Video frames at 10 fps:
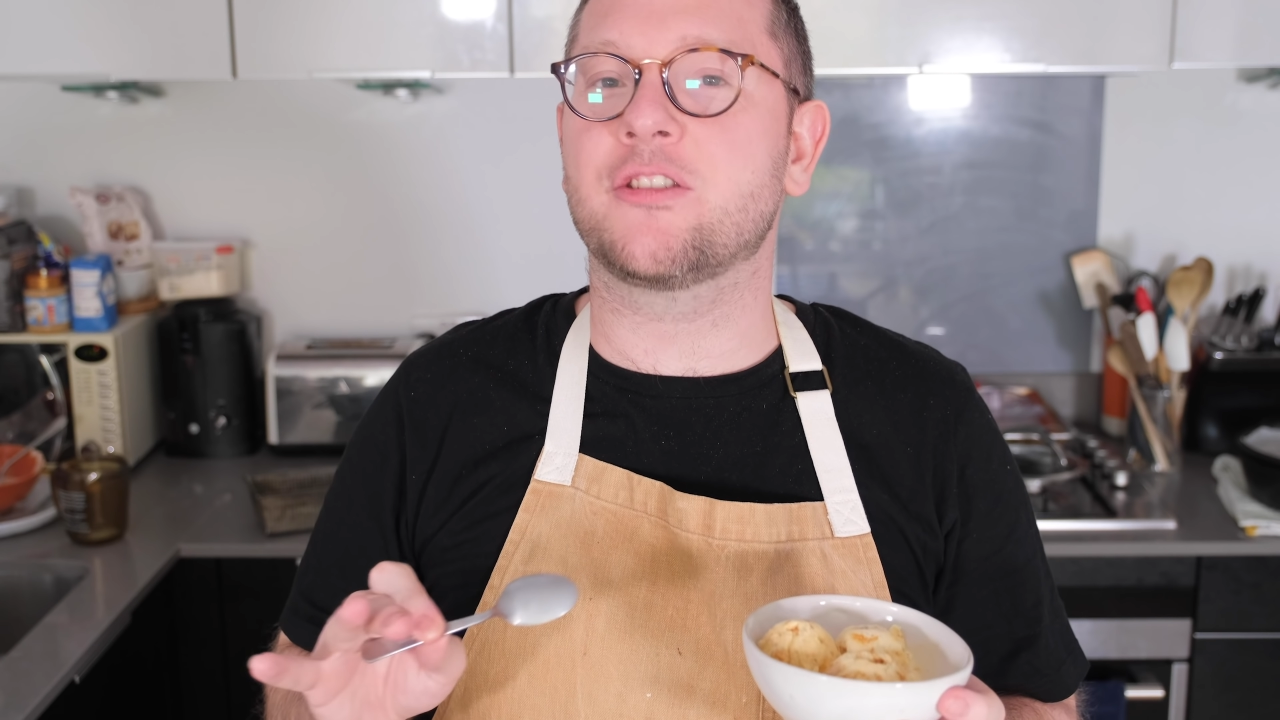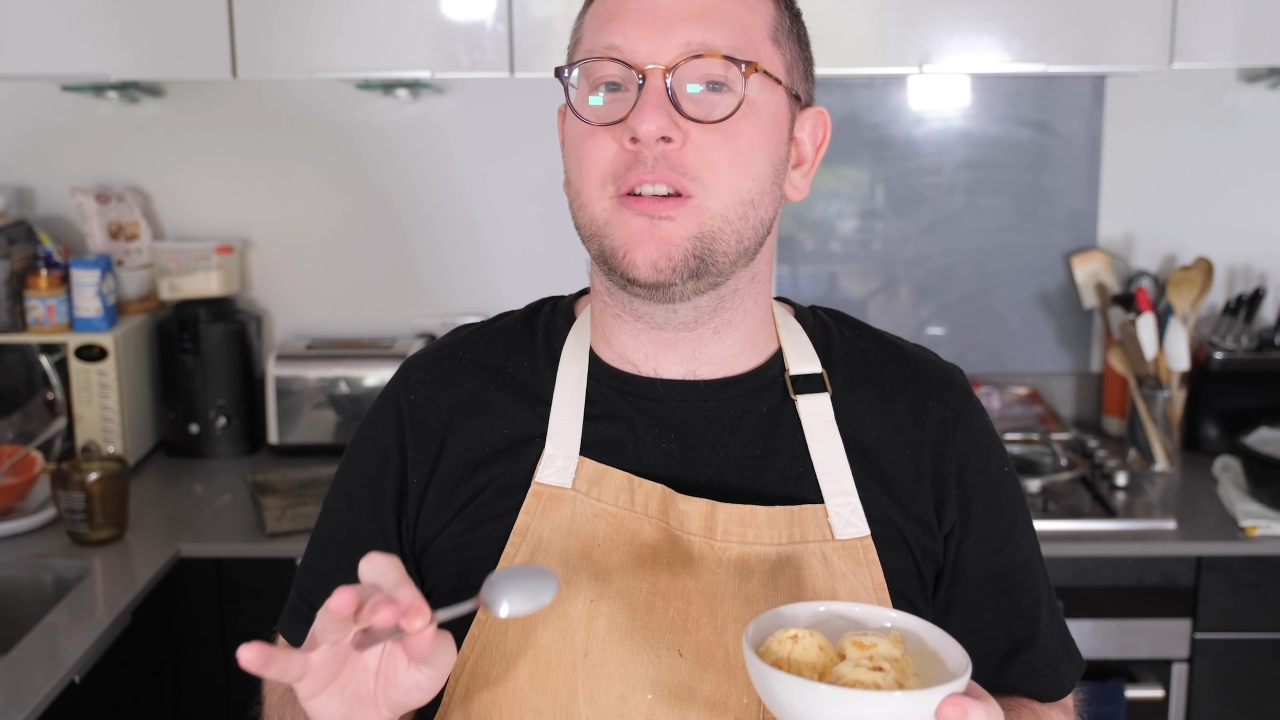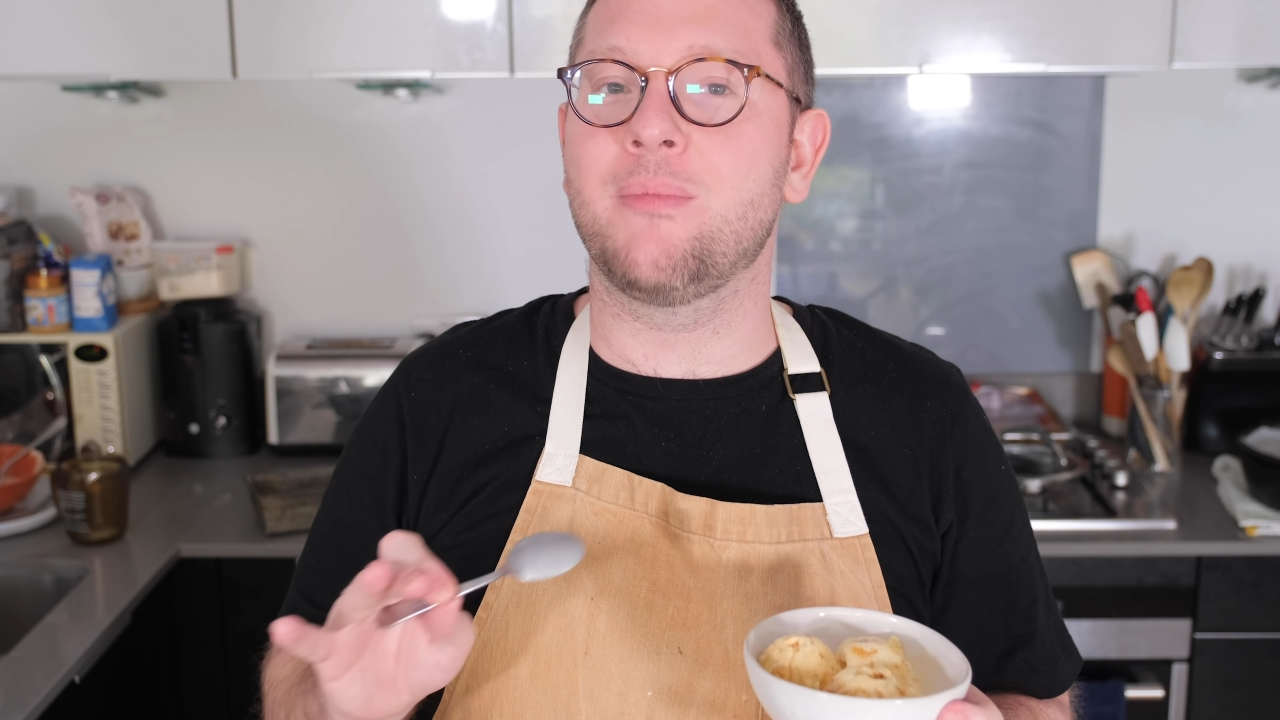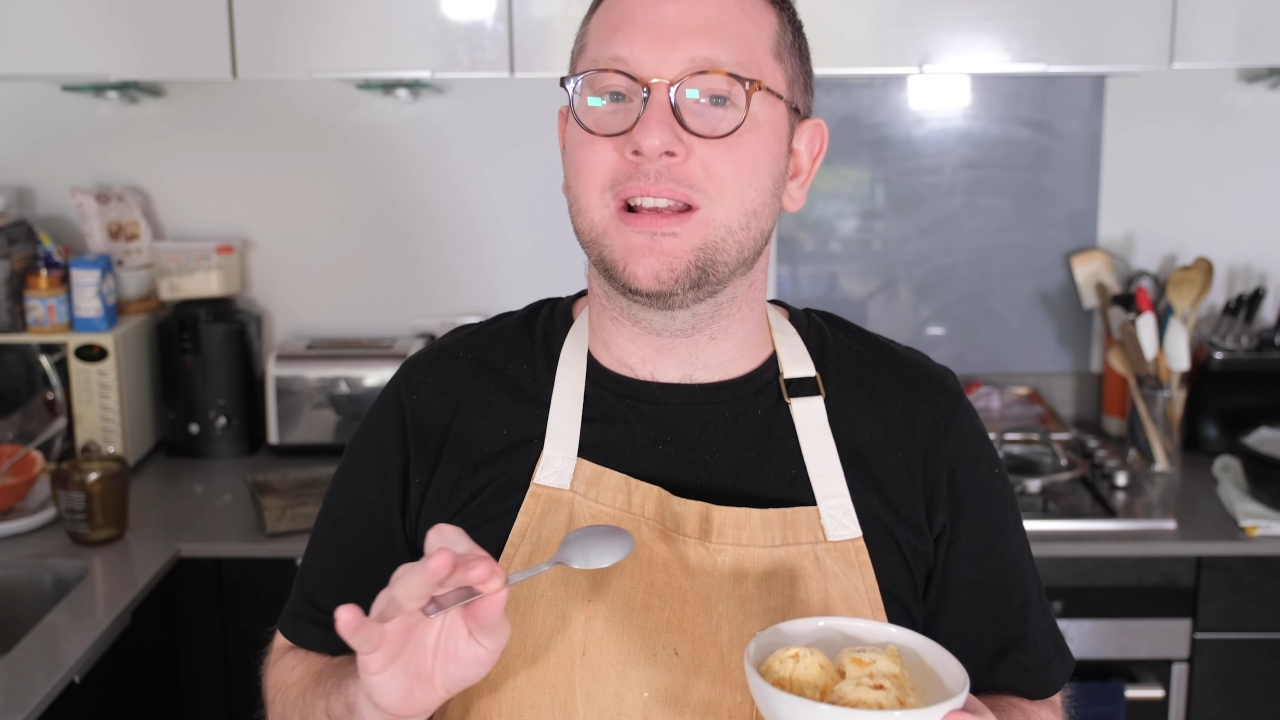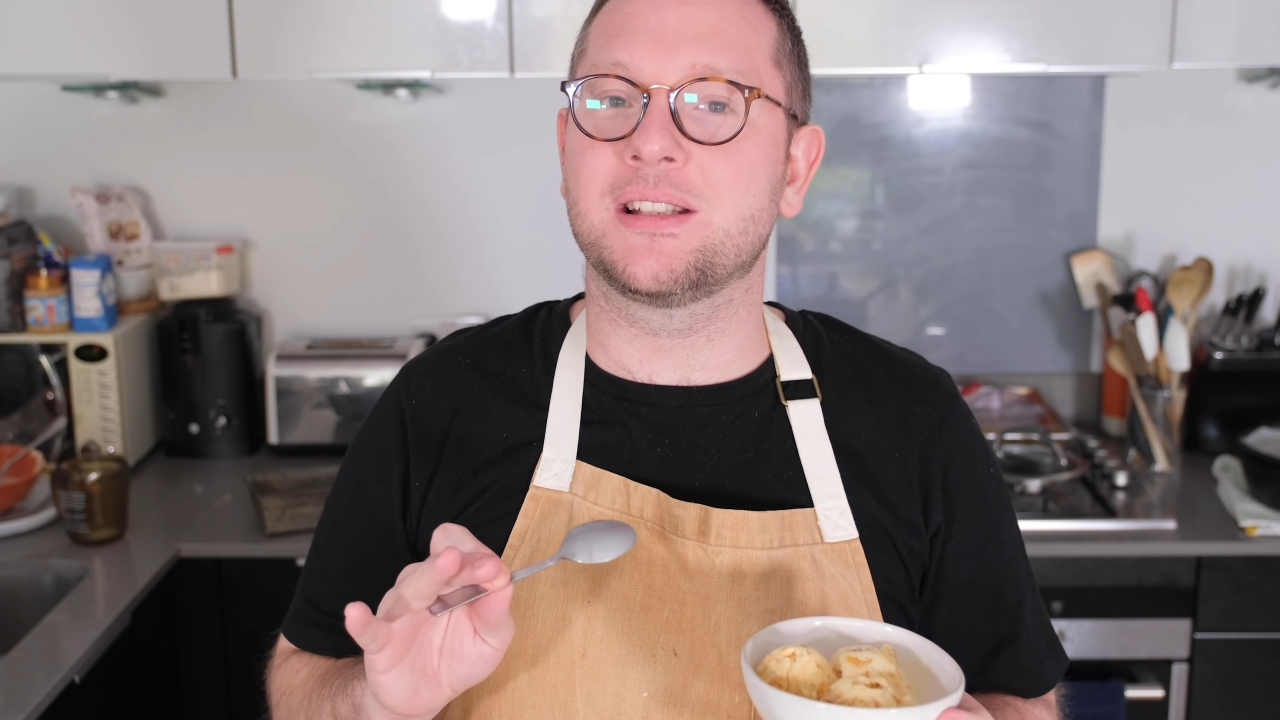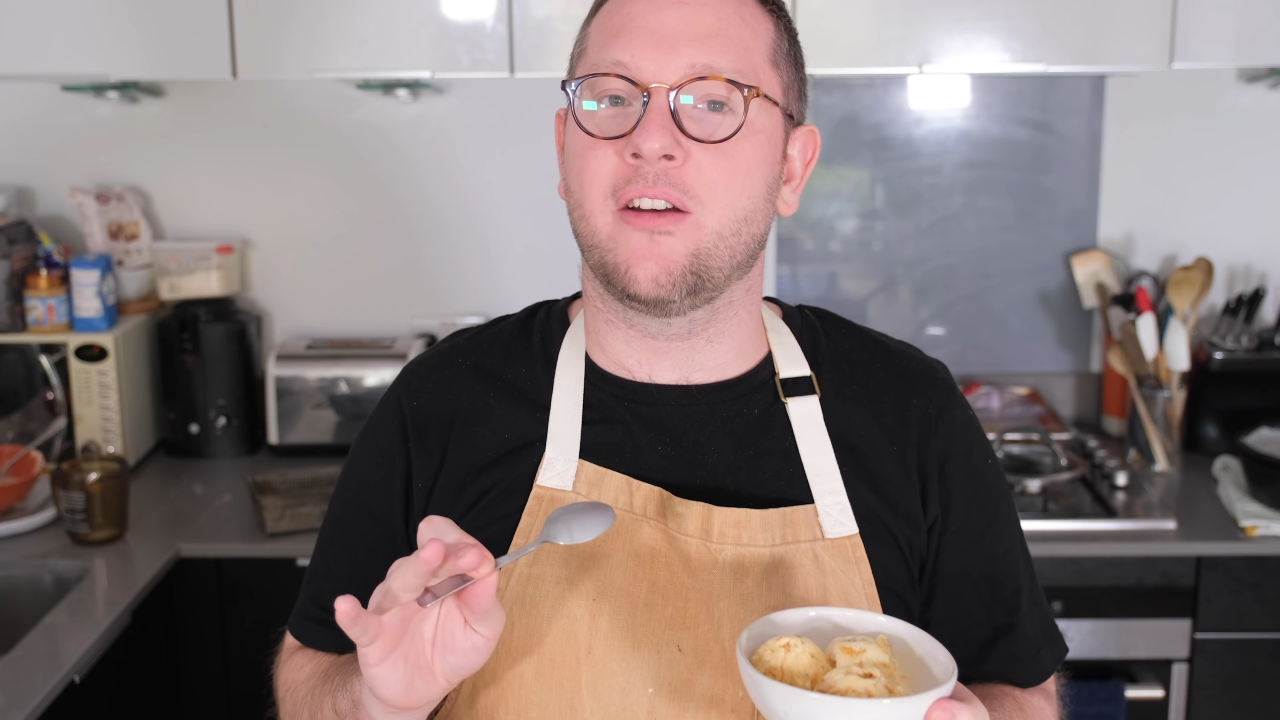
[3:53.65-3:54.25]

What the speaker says: cream has